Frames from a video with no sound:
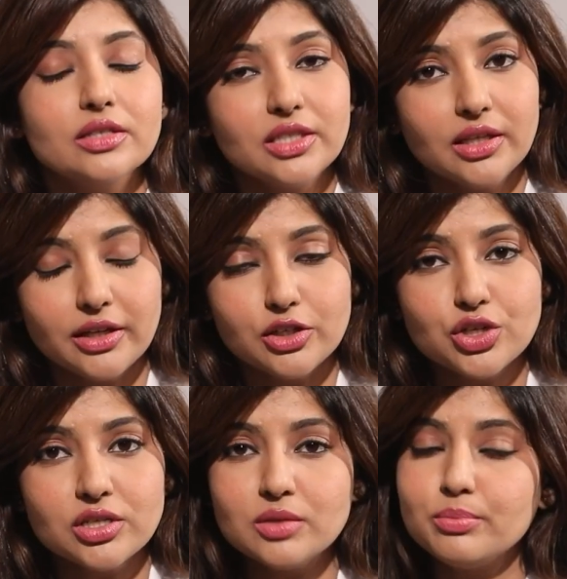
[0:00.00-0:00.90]

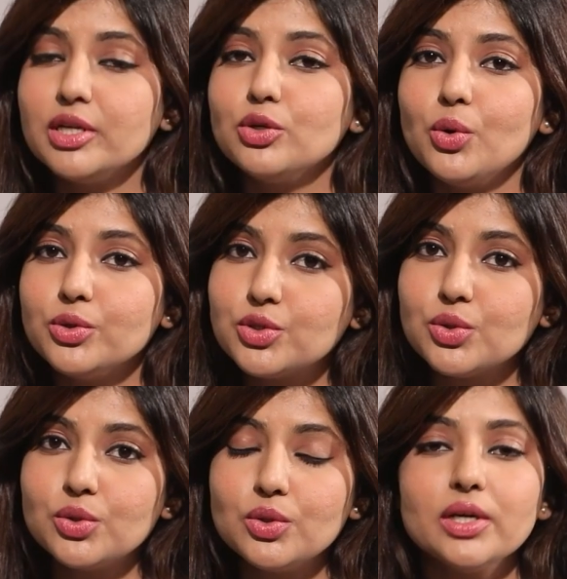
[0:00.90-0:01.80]
teenagers but
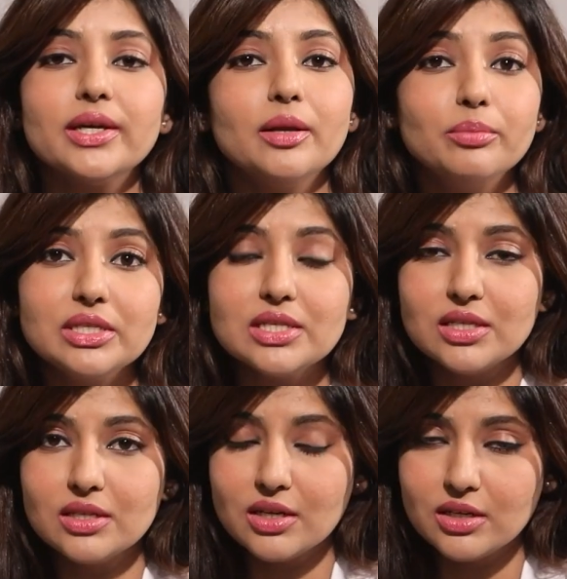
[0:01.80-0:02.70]
also can be
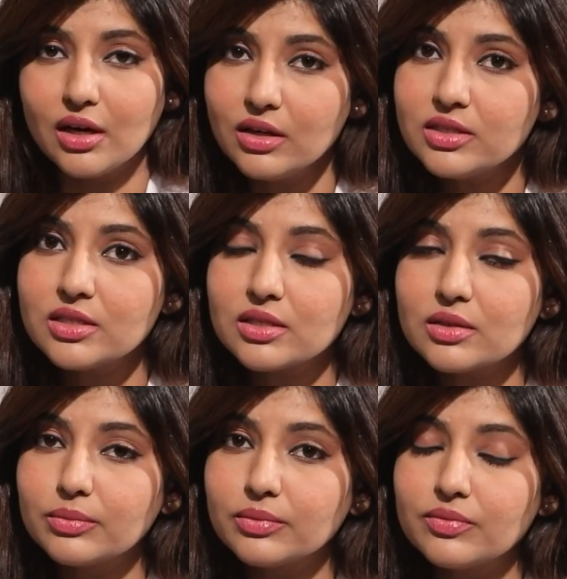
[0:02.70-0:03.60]
seen in adults.
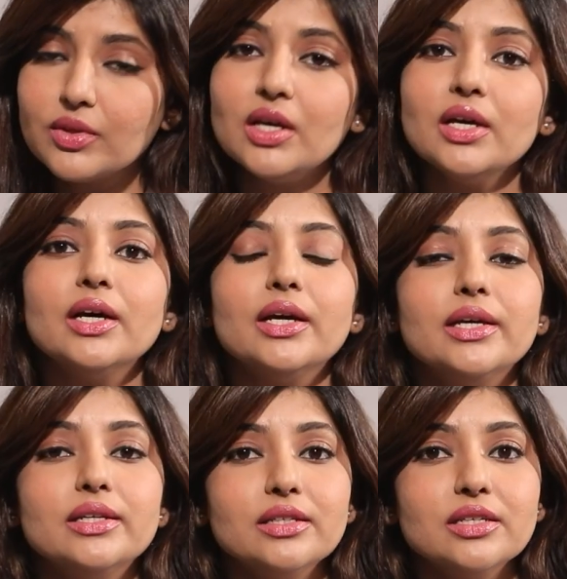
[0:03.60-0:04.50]

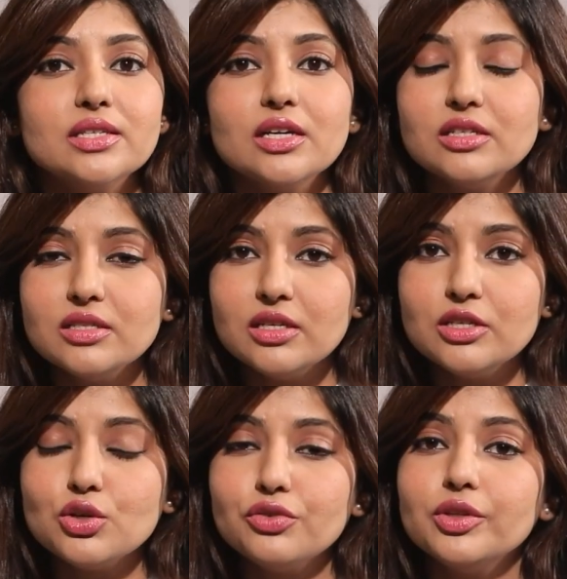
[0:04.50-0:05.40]
It is a
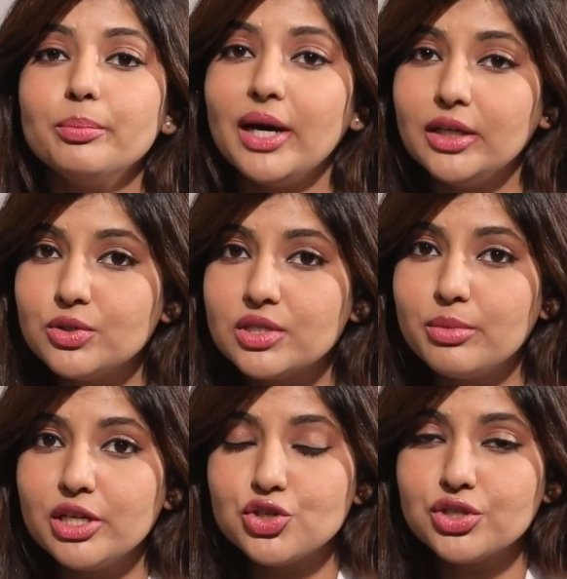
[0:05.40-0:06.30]
disease of the
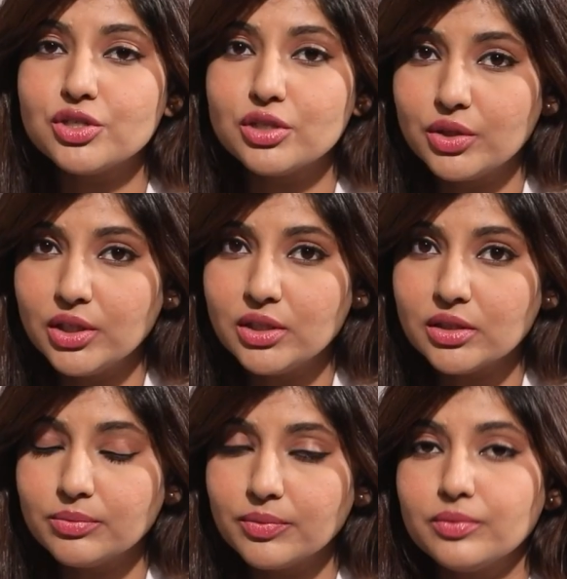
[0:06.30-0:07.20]
pilosebaceous unit,
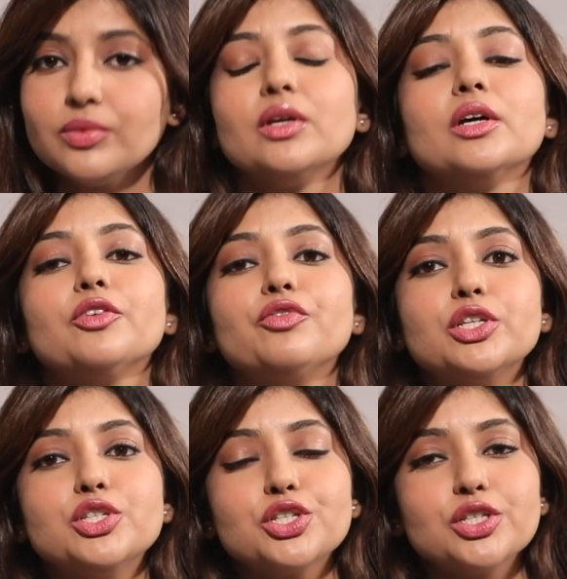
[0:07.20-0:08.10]

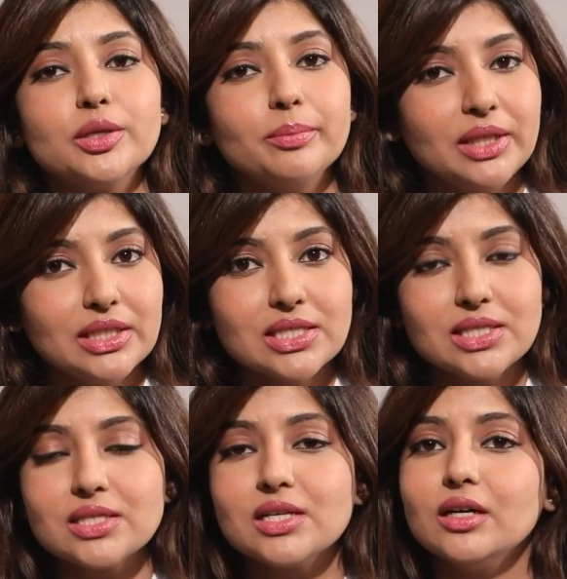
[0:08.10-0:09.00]
which
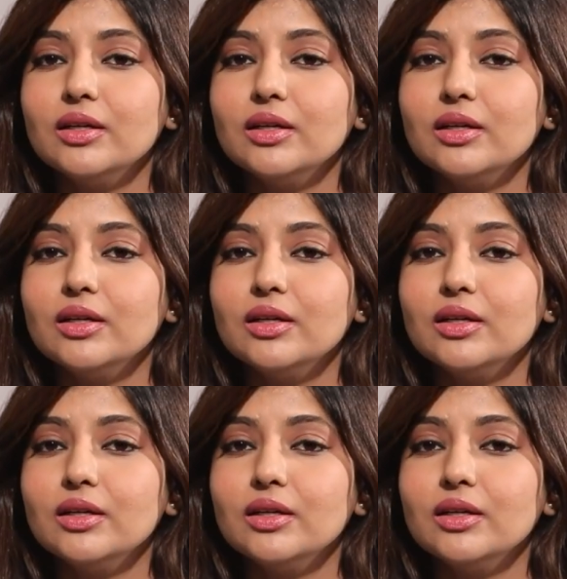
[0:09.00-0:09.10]
means